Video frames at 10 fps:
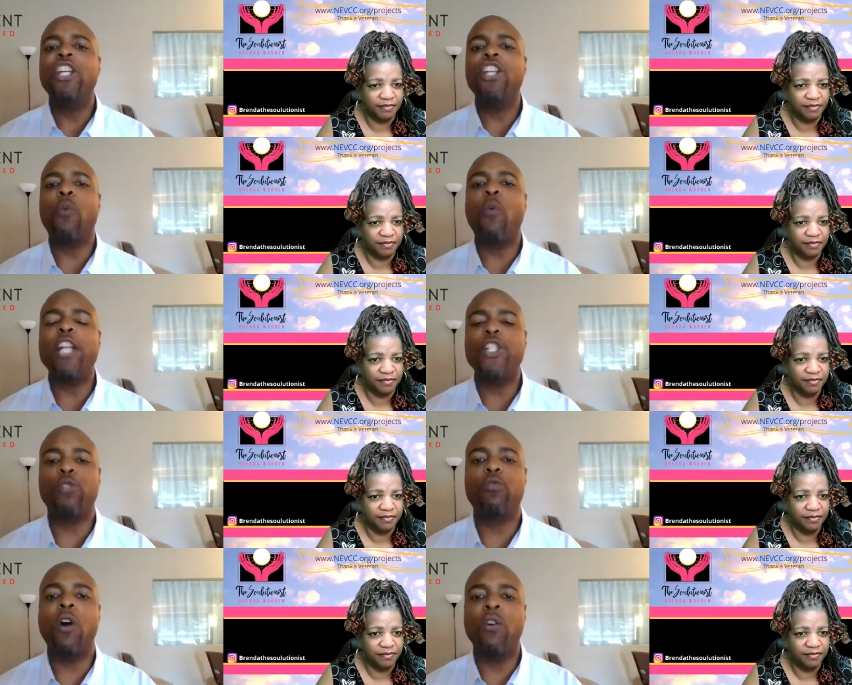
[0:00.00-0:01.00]
Speaker 1: You know, what
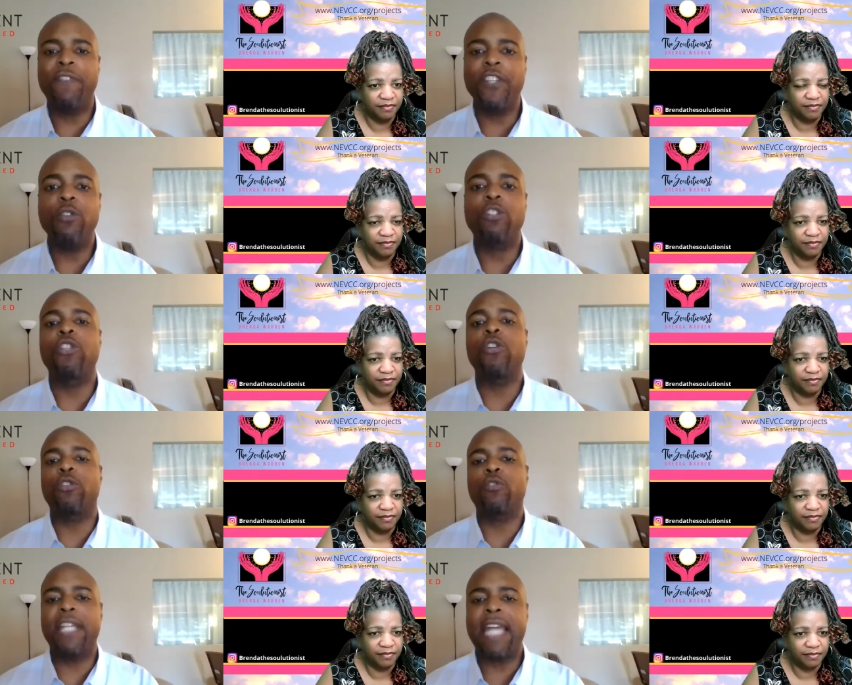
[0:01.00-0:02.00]
drove you to
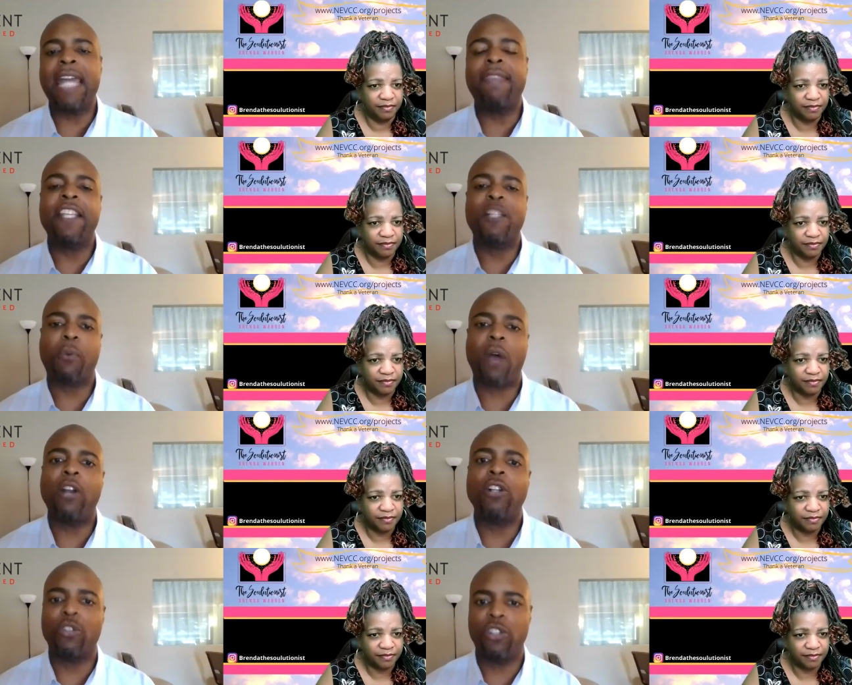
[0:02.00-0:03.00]
create this
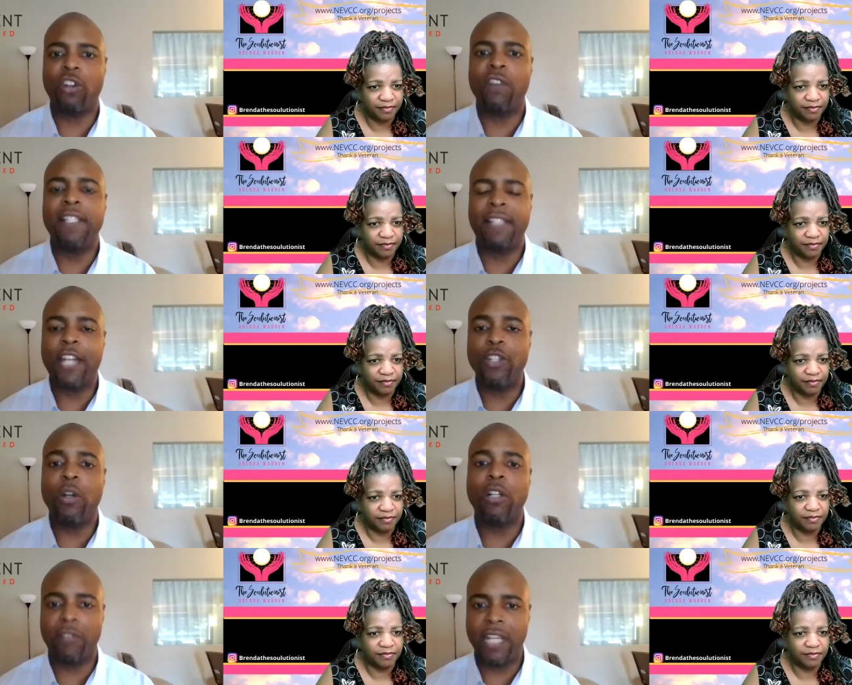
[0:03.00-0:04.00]
product or service that
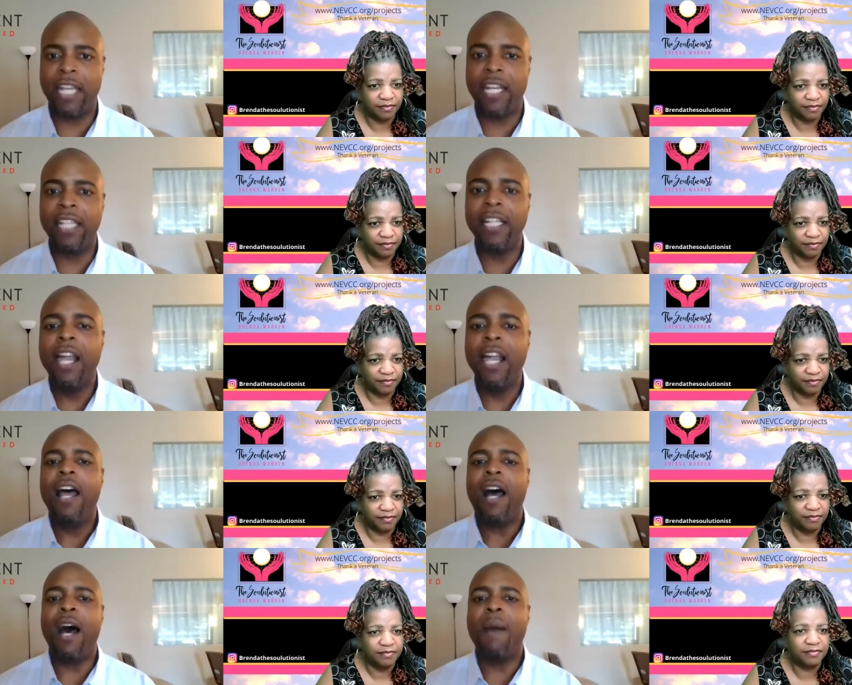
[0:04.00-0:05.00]
you're creating?
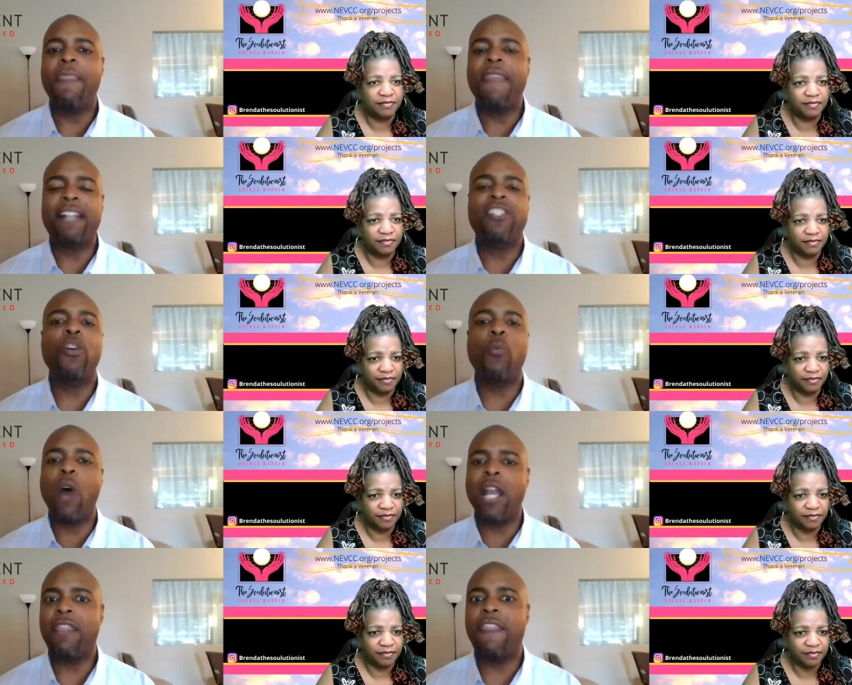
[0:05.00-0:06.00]
Um, that's the
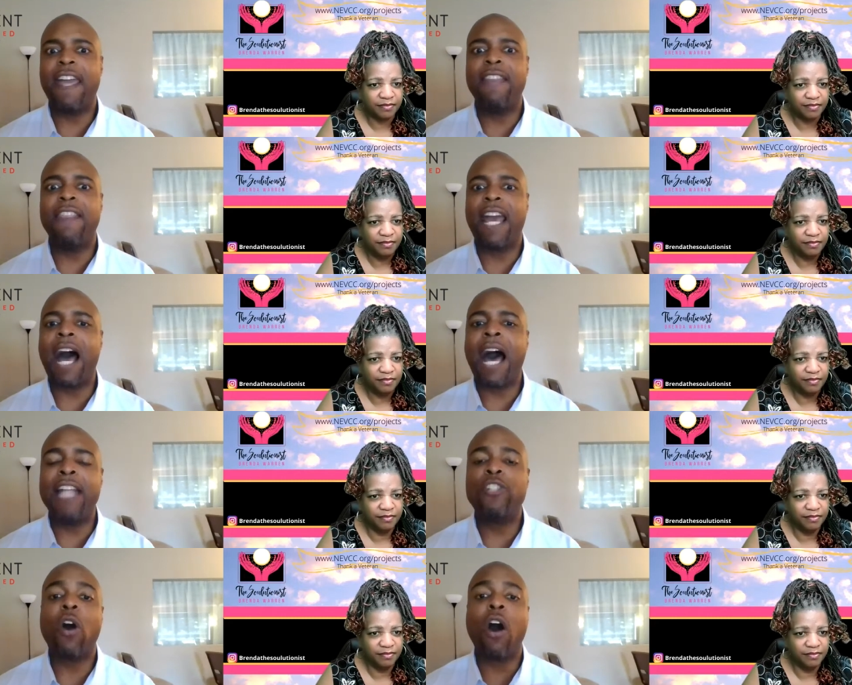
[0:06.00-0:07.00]
one thing that
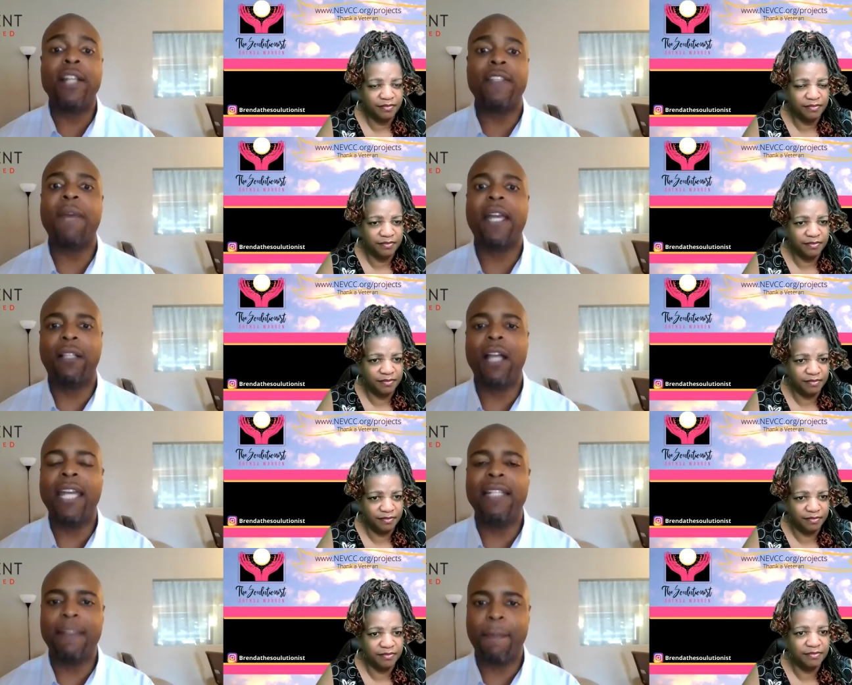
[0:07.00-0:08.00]
I talk to my
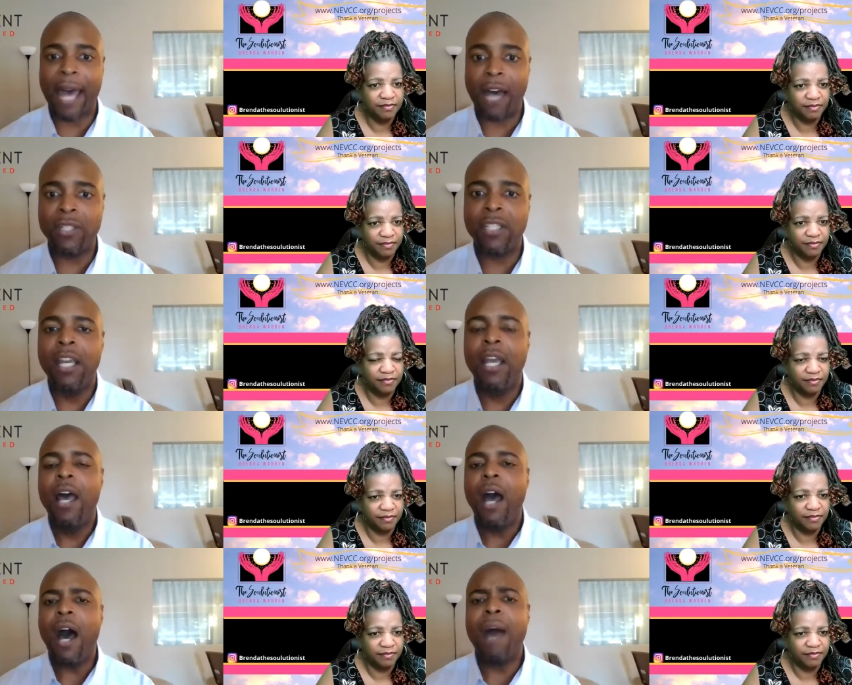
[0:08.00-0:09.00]
clients about.
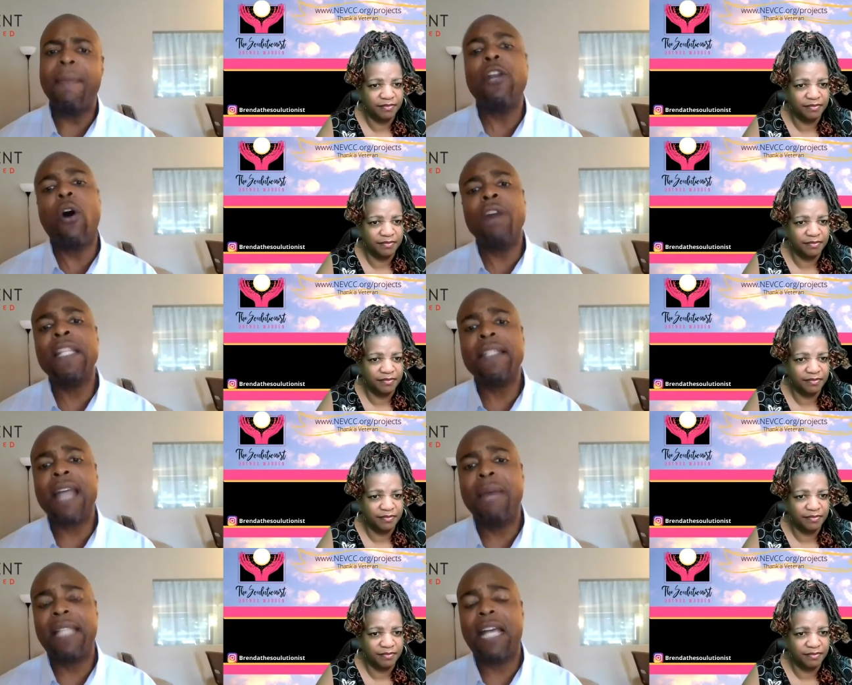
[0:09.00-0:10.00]
Um, and
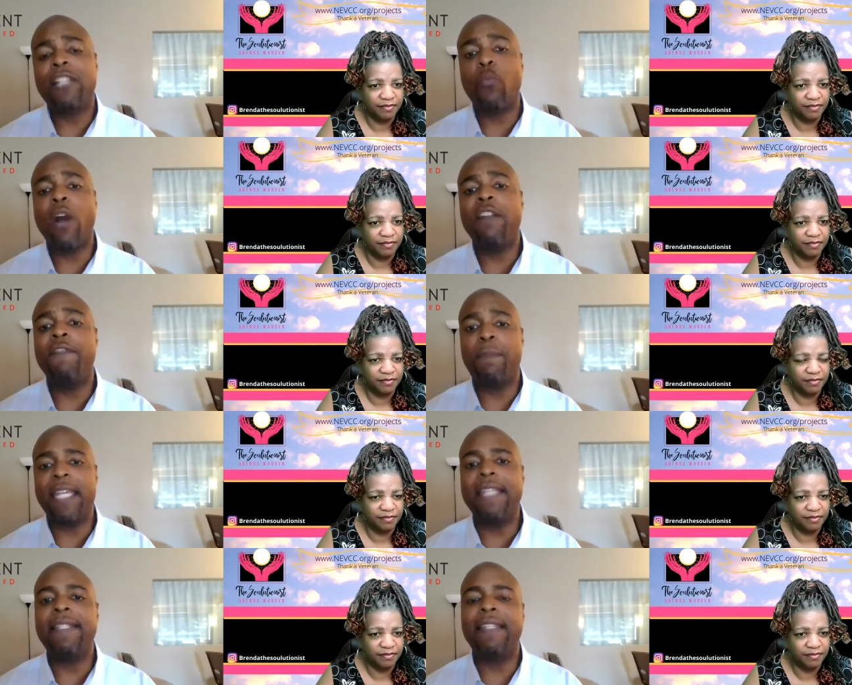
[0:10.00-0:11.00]
oftentimes that's one of the
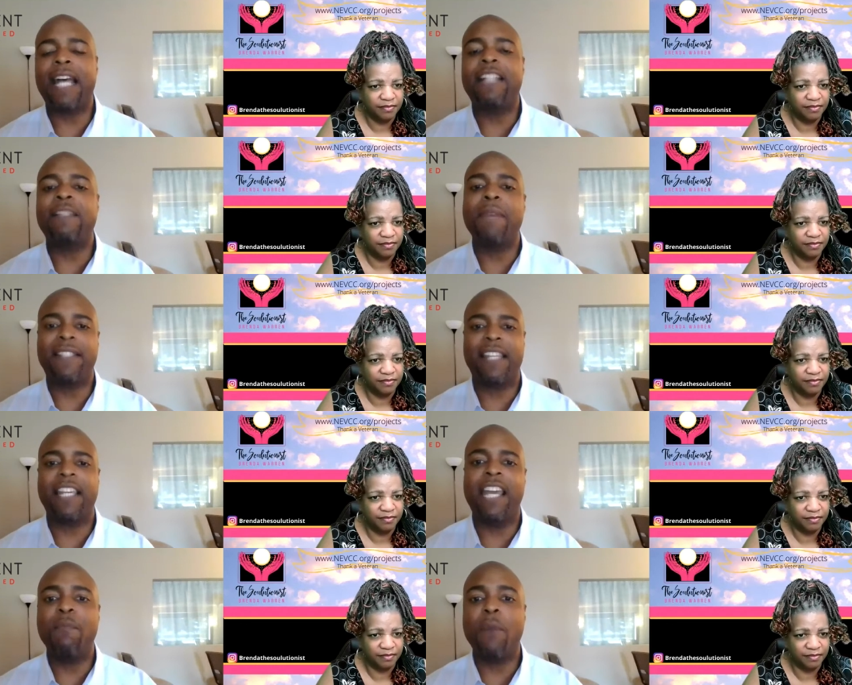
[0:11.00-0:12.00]
pieces that's
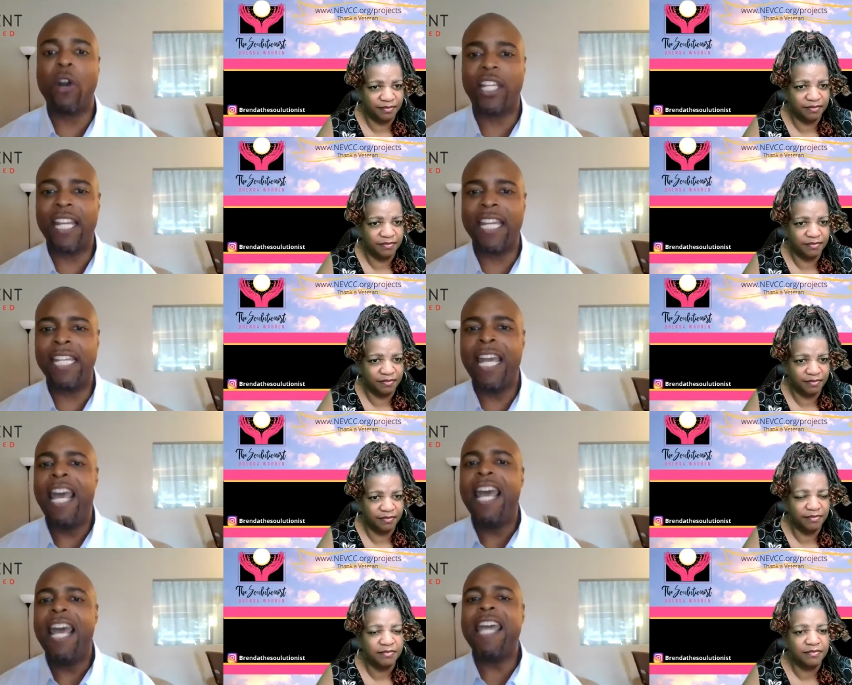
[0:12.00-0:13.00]
missing in marketing
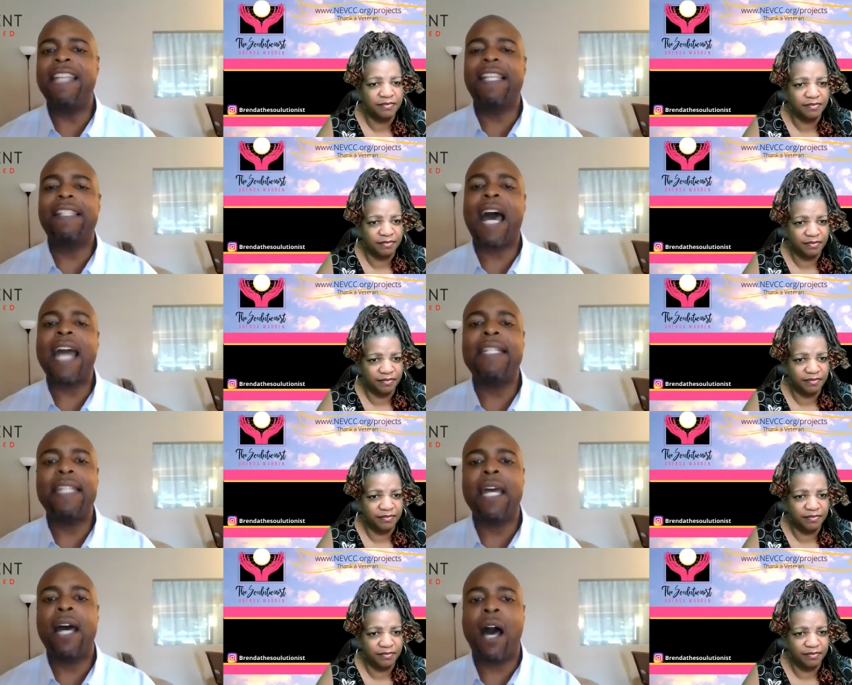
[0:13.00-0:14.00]
is this
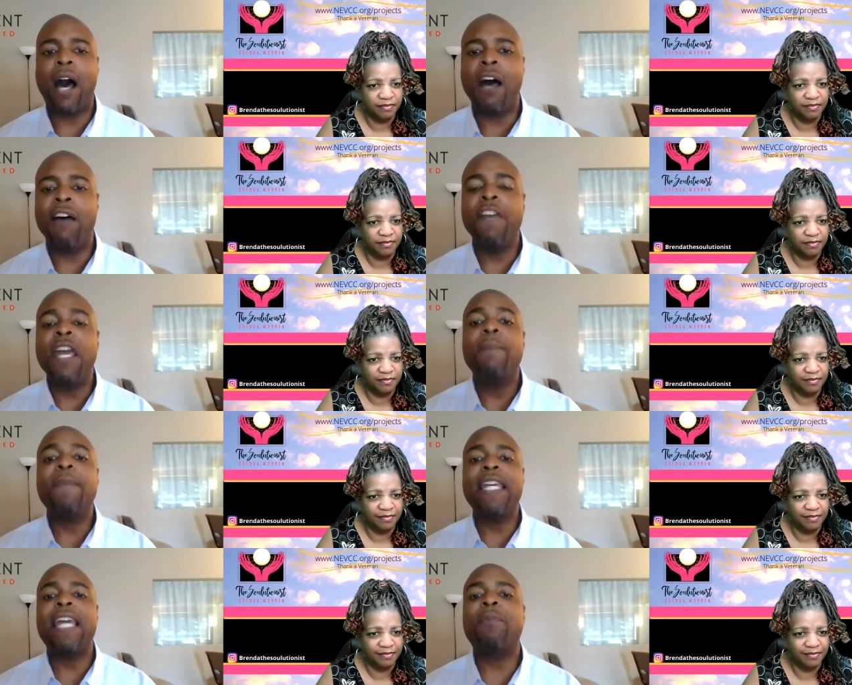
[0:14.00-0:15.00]
idea of
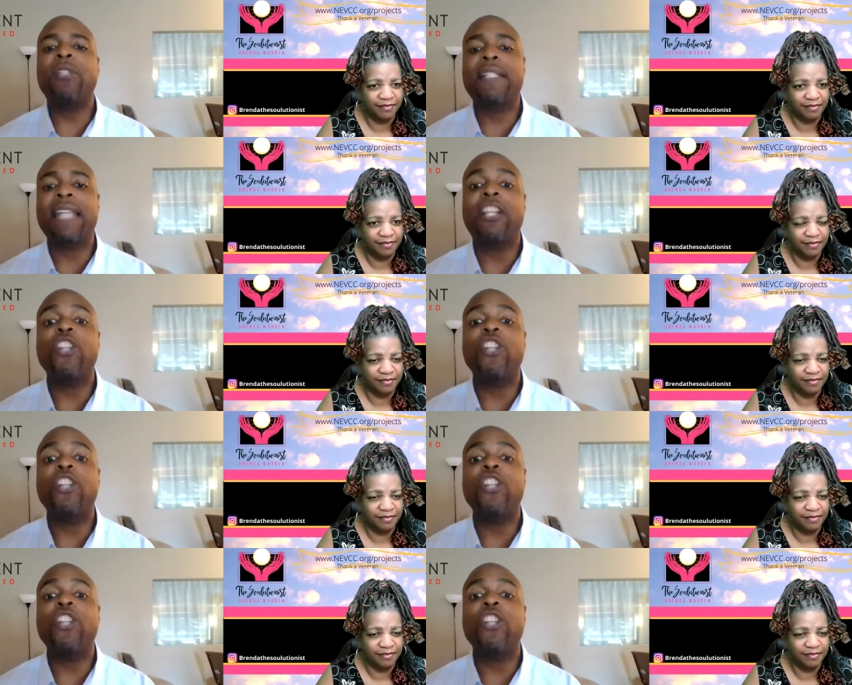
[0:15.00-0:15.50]
being able to tell a